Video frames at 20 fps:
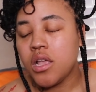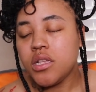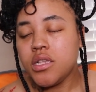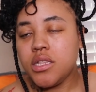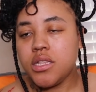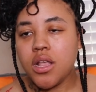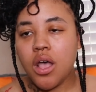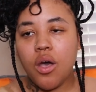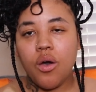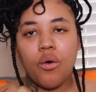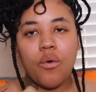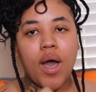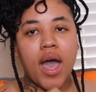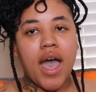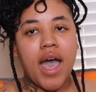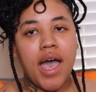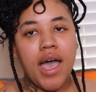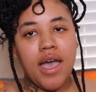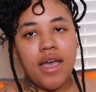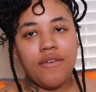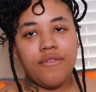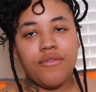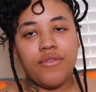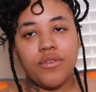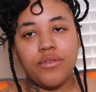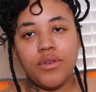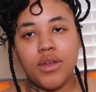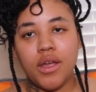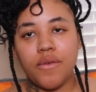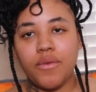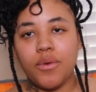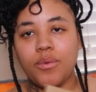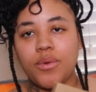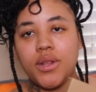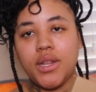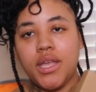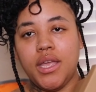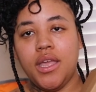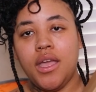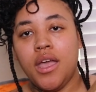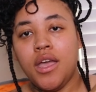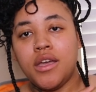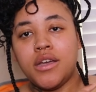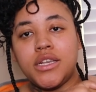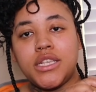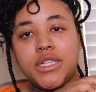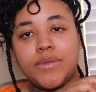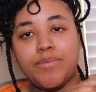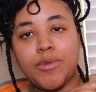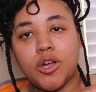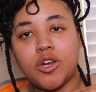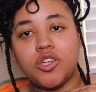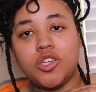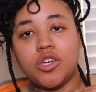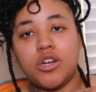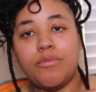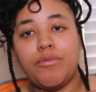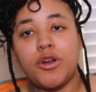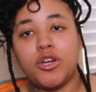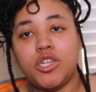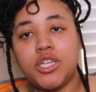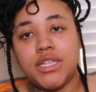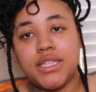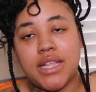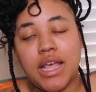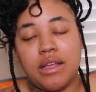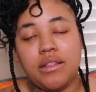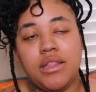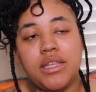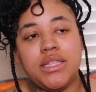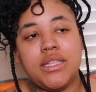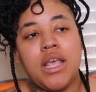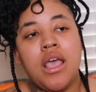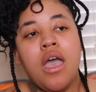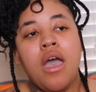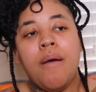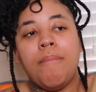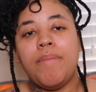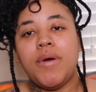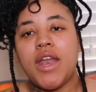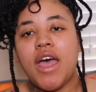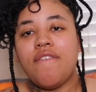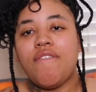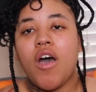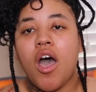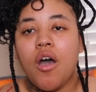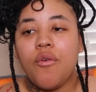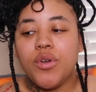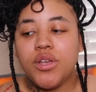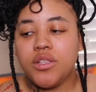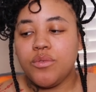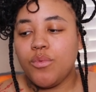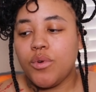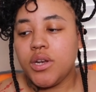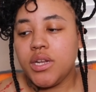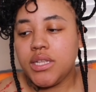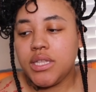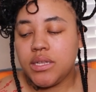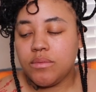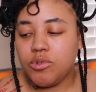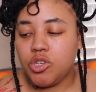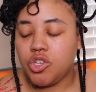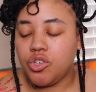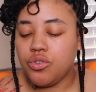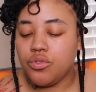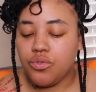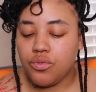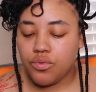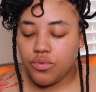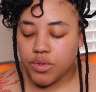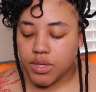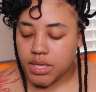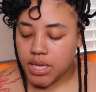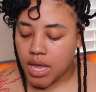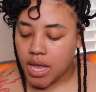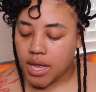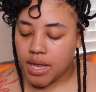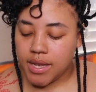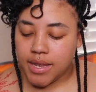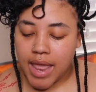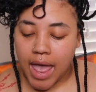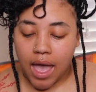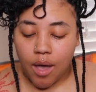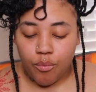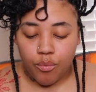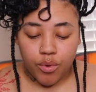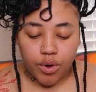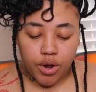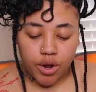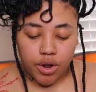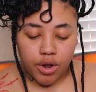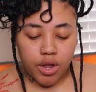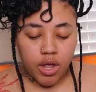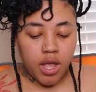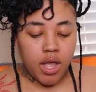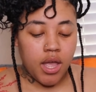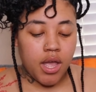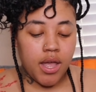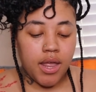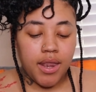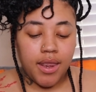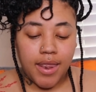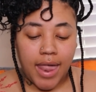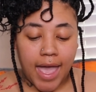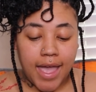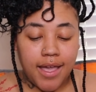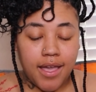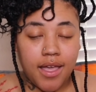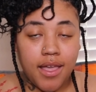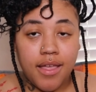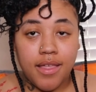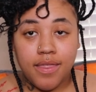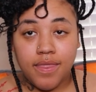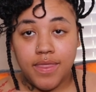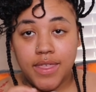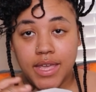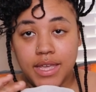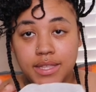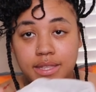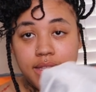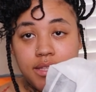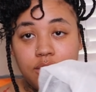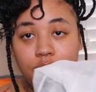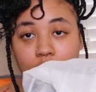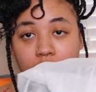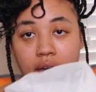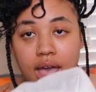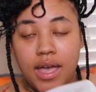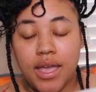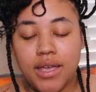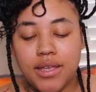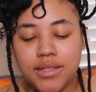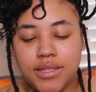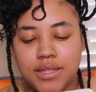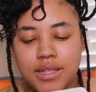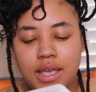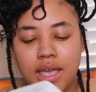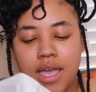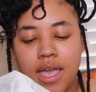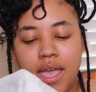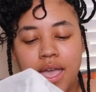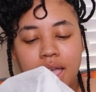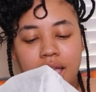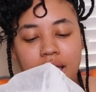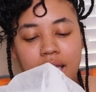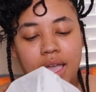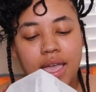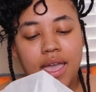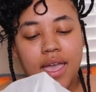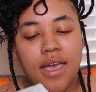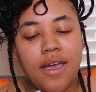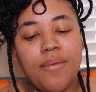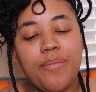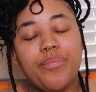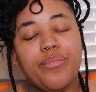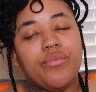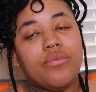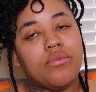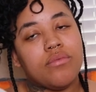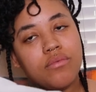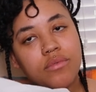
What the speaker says: So I've never really splurged on a purchase like this, but I've always wanted some shoes that were like this, you guys, and